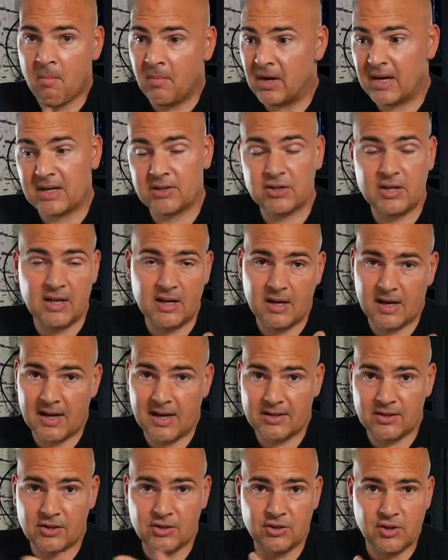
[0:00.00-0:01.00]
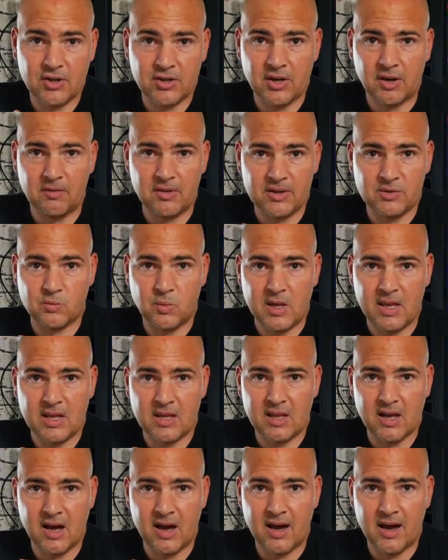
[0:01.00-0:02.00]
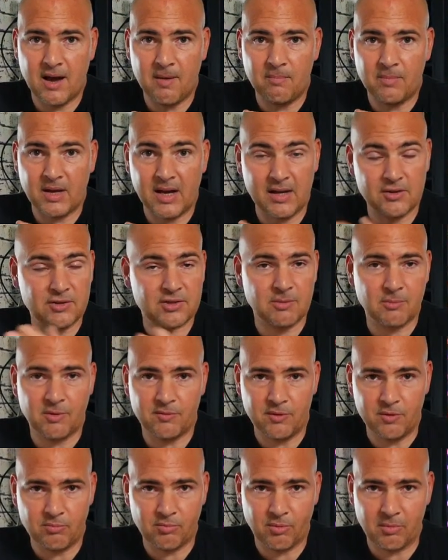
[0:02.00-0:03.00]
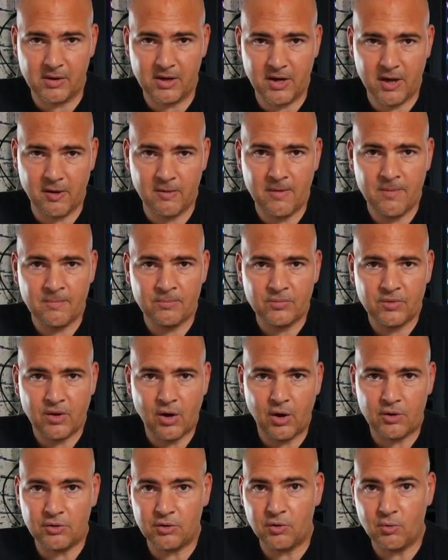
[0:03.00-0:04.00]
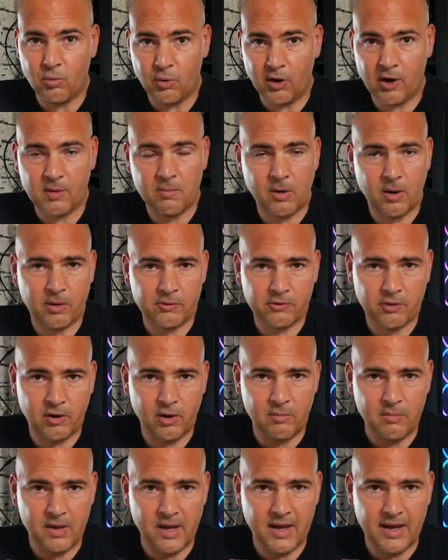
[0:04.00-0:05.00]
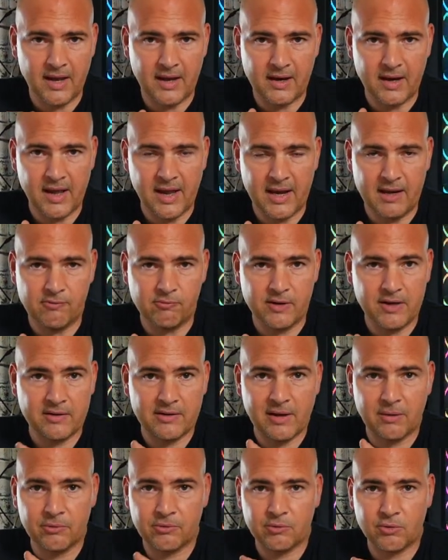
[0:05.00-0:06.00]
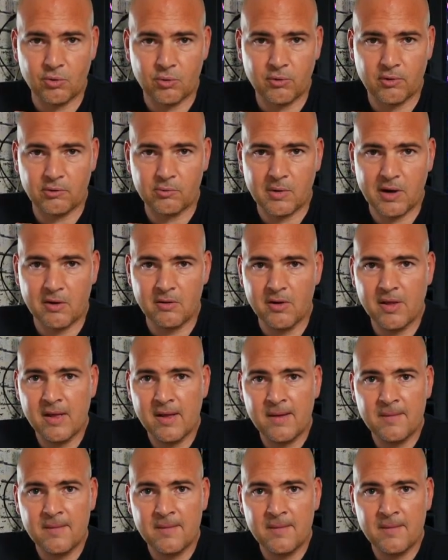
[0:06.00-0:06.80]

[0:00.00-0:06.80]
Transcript: And actually, as a side note, this week, as some of you probably know, I do work part-time in a retail store as well,